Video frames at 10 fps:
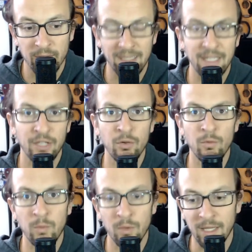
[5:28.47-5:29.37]
Like
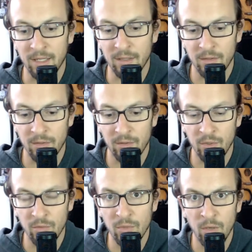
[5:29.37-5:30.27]
you
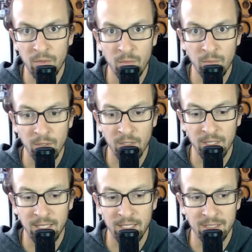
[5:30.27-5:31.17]
know, you work
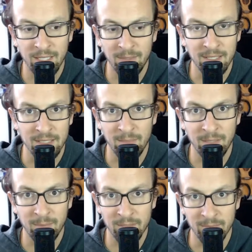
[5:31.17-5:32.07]
at a job that doesn't
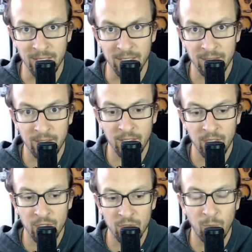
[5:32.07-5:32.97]
make much money.
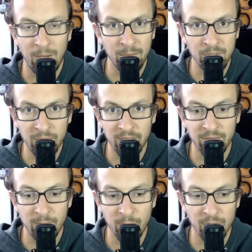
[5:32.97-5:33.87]
So why would you live in
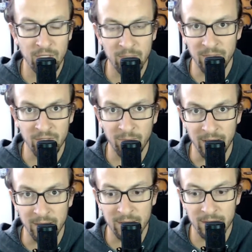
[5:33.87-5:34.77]
the most expensive
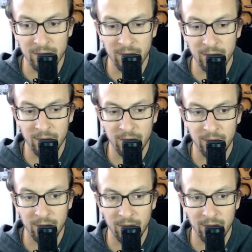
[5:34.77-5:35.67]
place
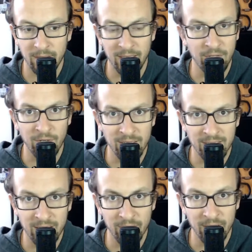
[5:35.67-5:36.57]
in the United
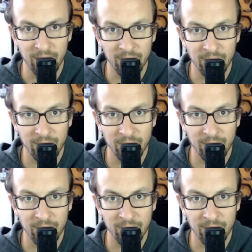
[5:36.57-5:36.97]
States right now?